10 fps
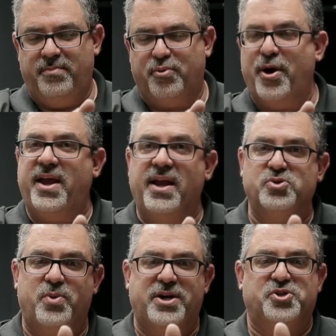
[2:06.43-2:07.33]
braking
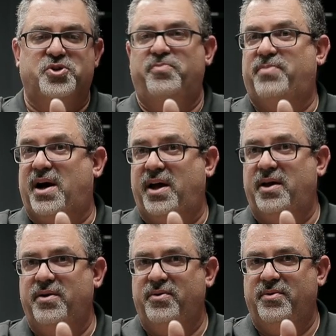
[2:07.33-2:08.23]
is registered
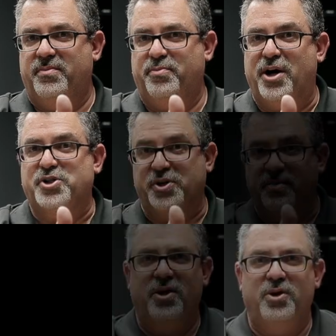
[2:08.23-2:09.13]
by pressure.
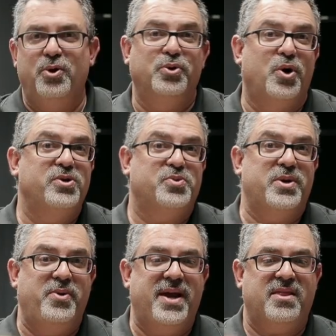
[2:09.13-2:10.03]
You'll notice
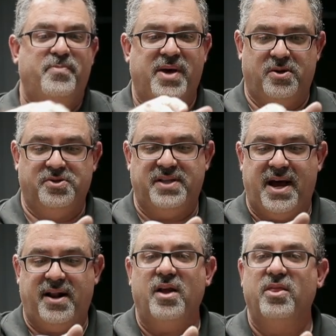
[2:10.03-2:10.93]
when you get the pedals
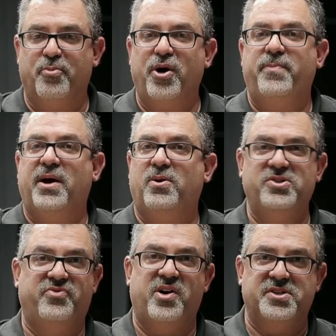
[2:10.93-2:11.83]
that the brake pedal
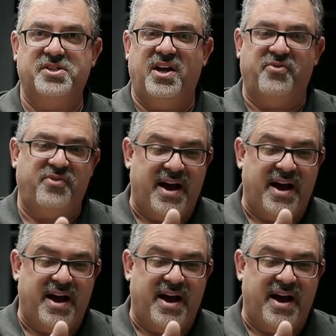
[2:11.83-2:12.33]
is very stiff.